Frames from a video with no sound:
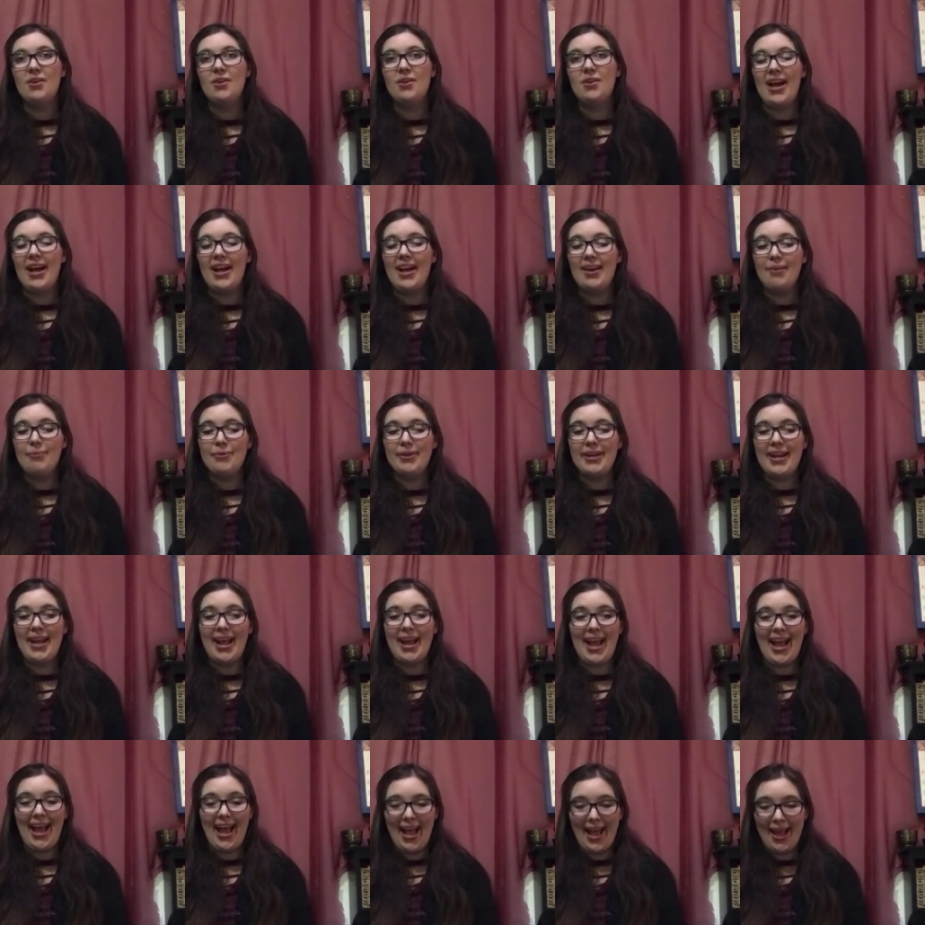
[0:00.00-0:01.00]
I would
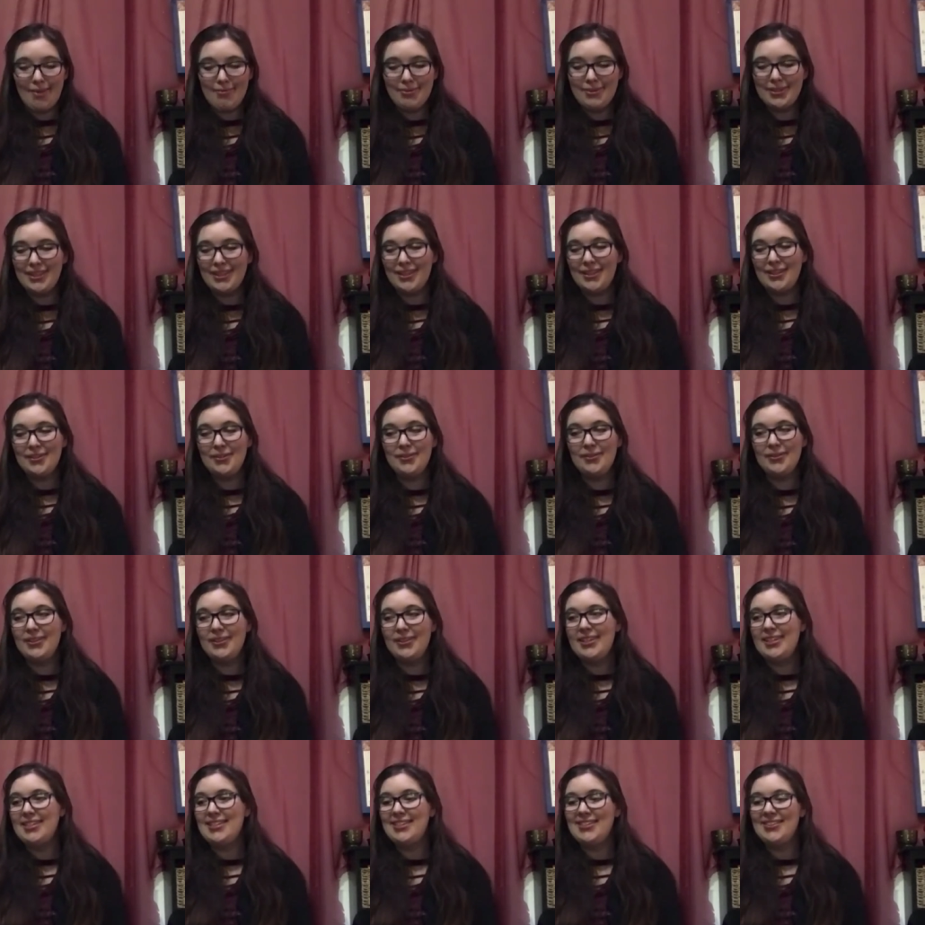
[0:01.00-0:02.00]

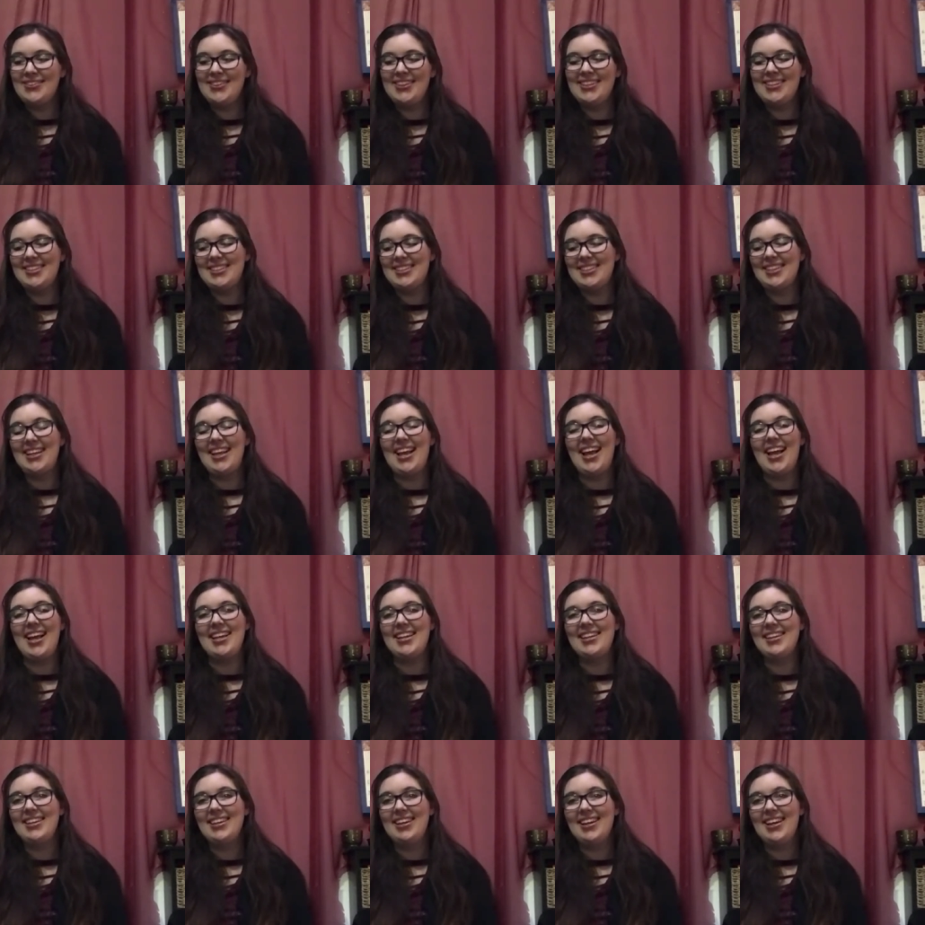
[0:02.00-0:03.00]
absolutely do this
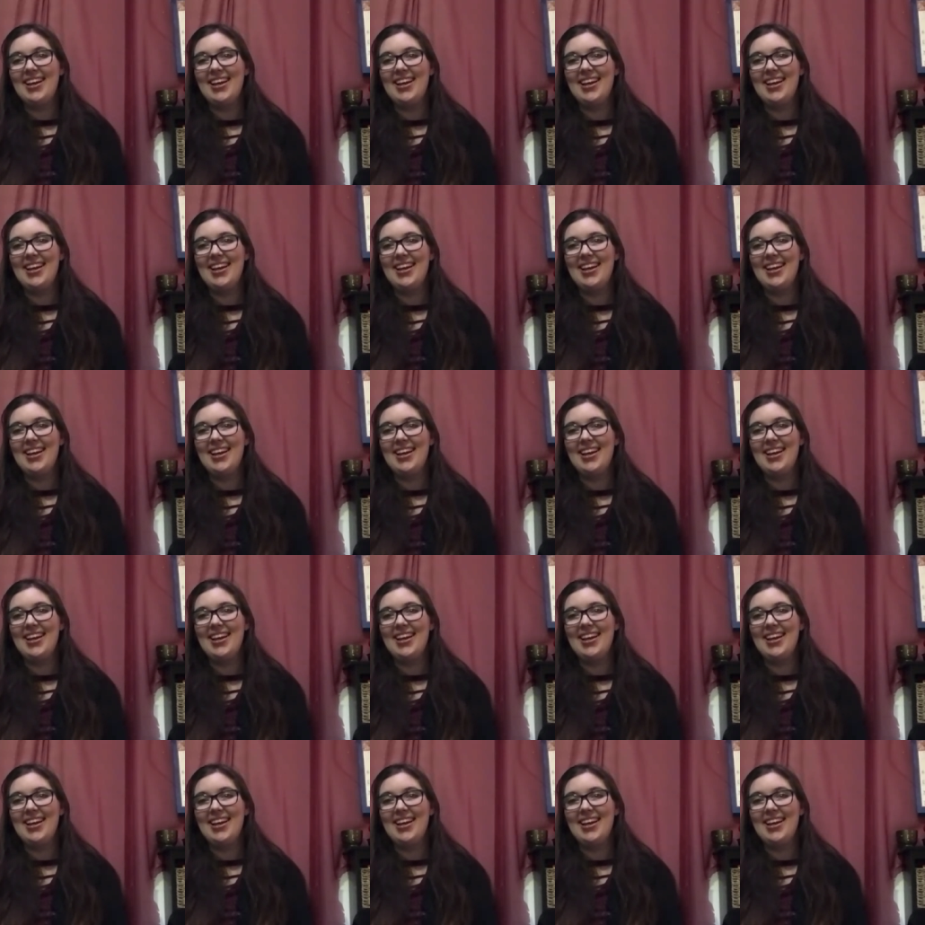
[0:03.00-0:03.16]
again.